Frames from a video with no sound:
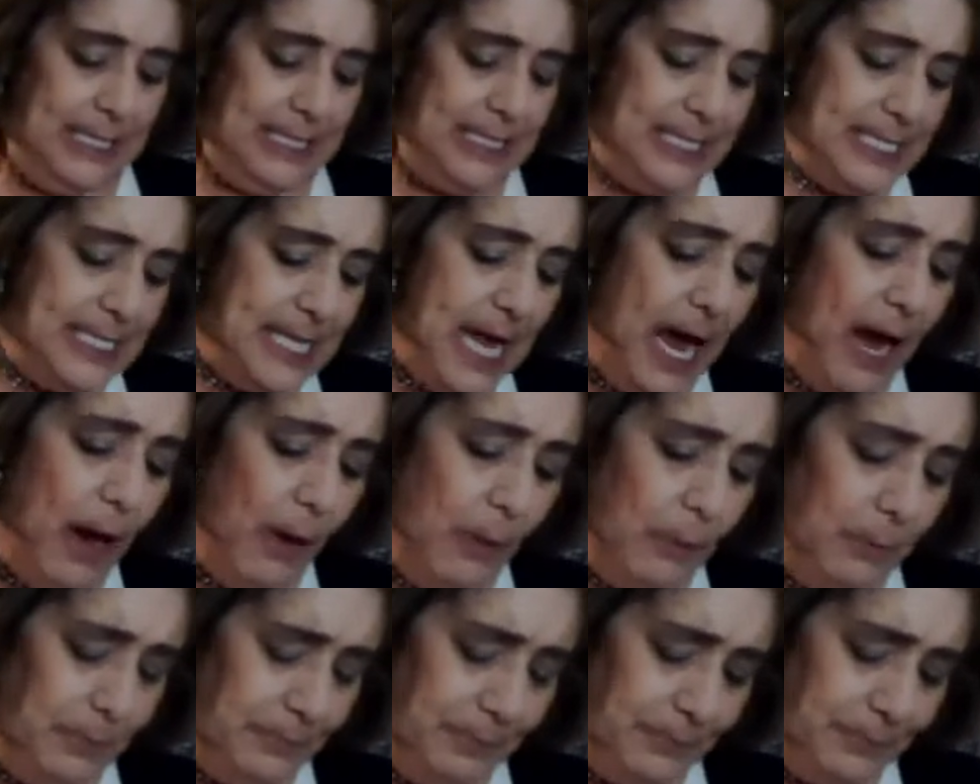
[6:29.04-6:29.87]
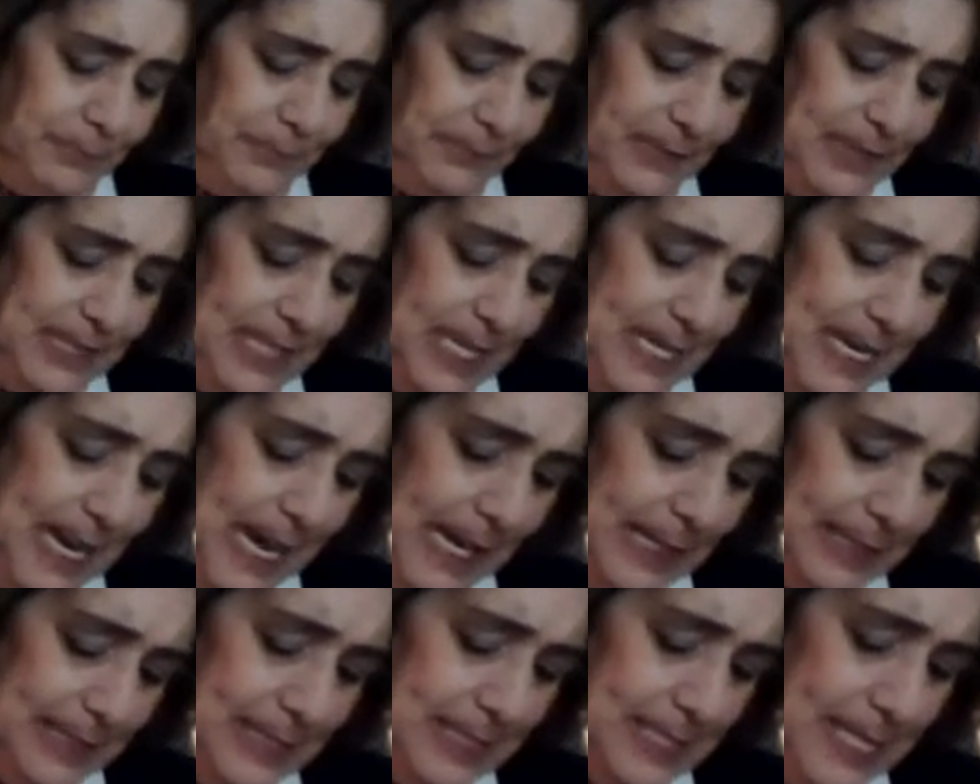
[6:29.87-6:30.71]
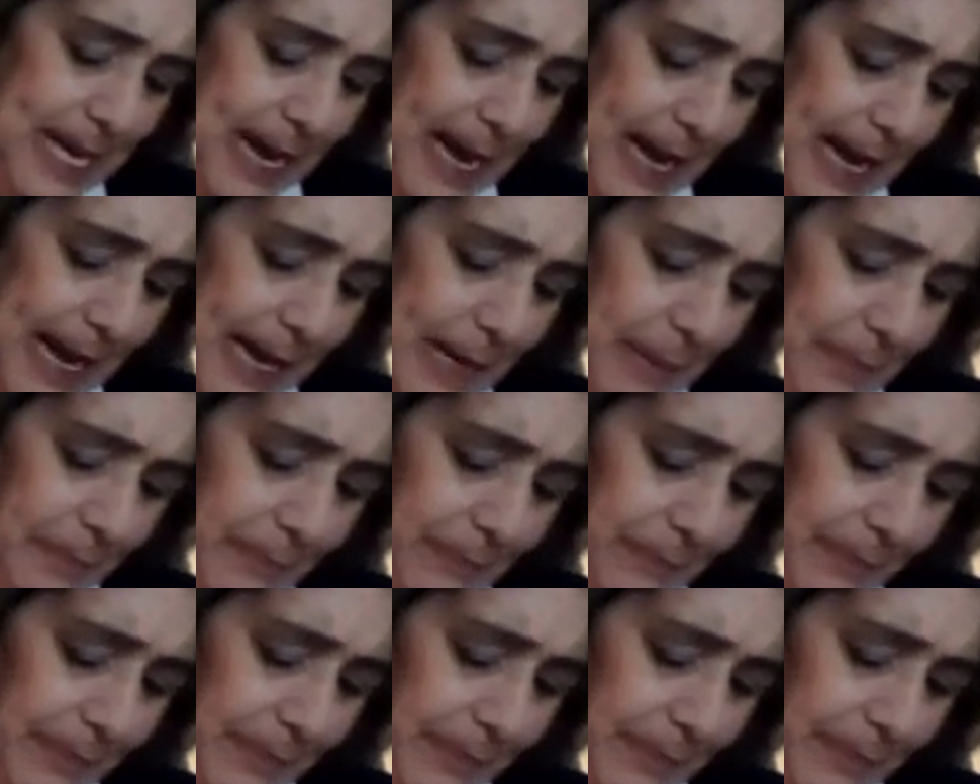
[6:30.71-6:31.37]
So the next day,